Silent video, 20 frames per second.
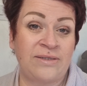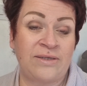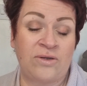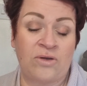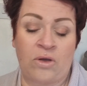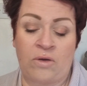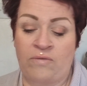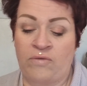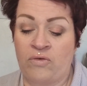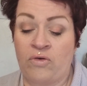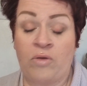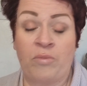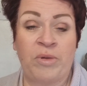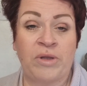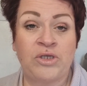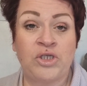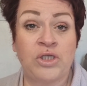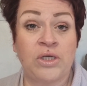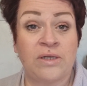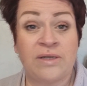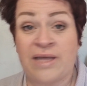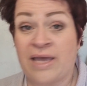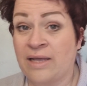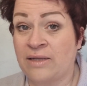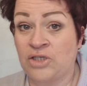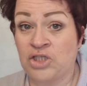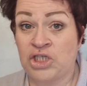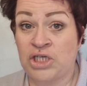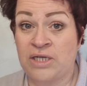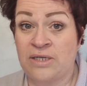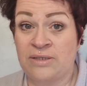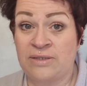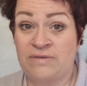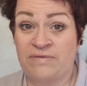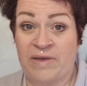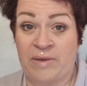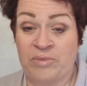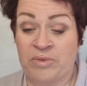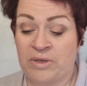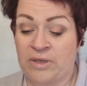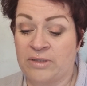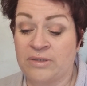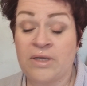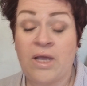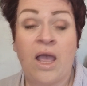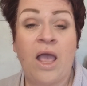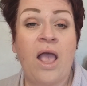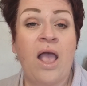you know, if you're on a budget in that, Shein's fabulous.